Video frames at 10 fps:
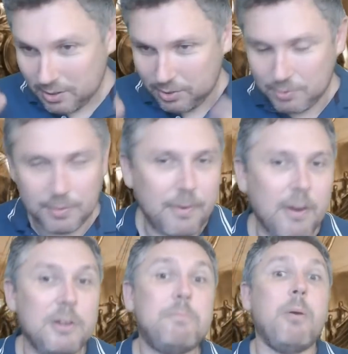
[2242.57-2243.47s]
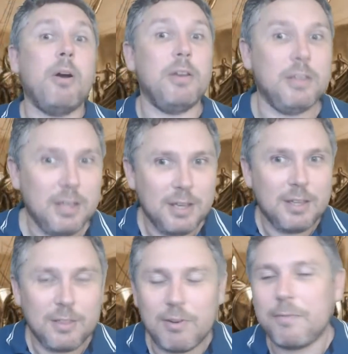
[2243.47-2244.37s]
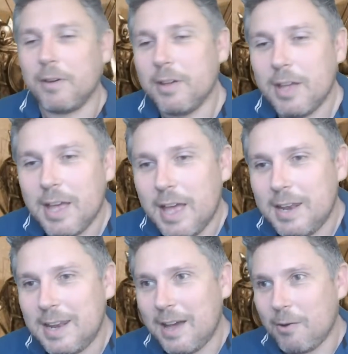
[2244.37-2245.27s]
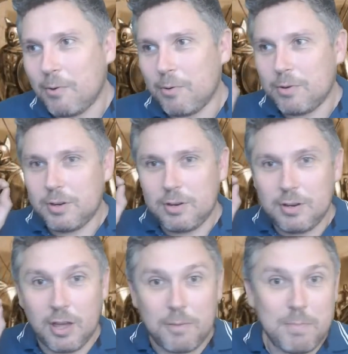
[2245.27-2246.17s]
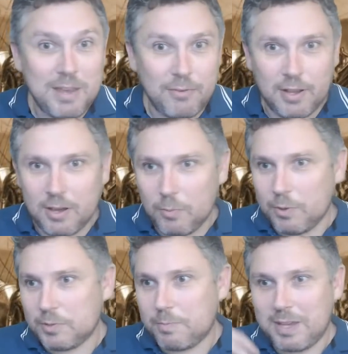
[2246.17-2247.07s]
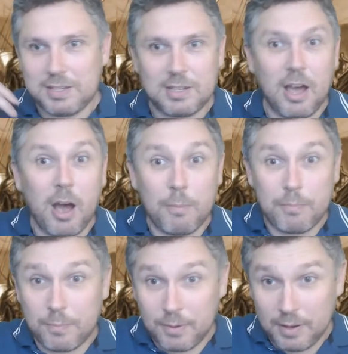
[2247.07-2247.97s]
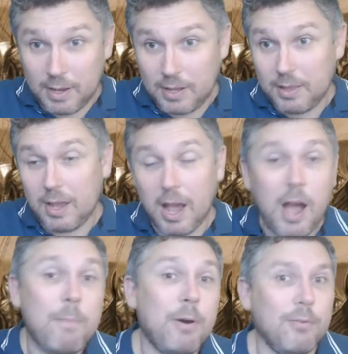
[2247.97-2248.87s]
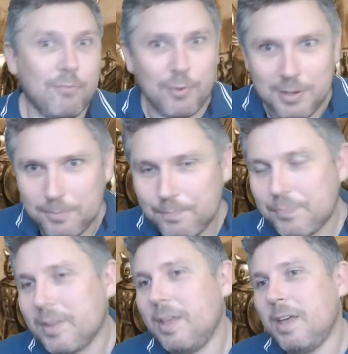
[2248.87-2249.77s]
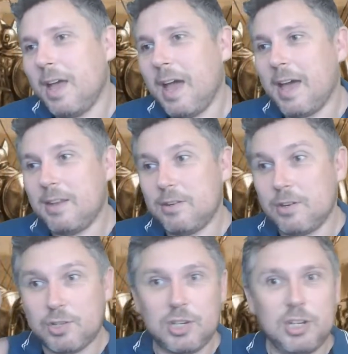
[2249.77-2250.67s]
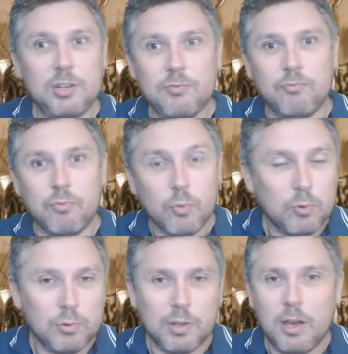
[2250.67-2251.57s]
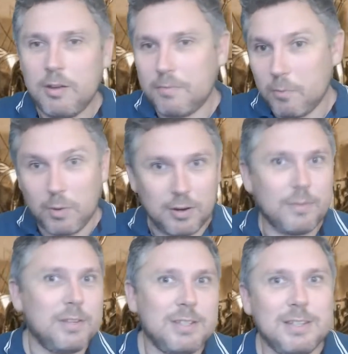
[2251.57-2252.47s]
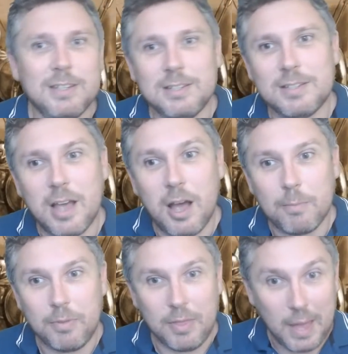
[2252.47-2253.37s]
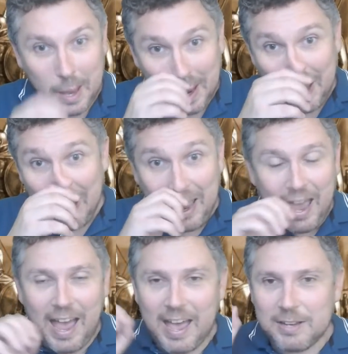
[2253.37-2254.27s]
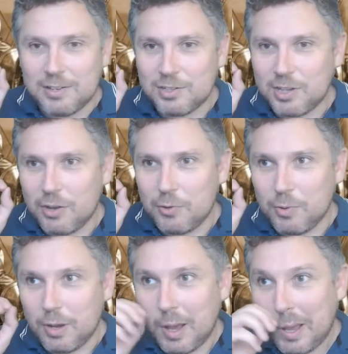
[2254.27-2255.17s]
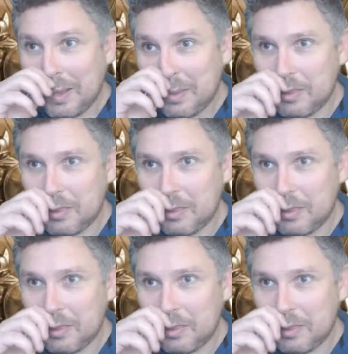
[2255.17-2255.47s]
unified by the river. Now, Nymeria was based up in the Upper Rhoyne, and she ruled over one of the cities up there. And so uh,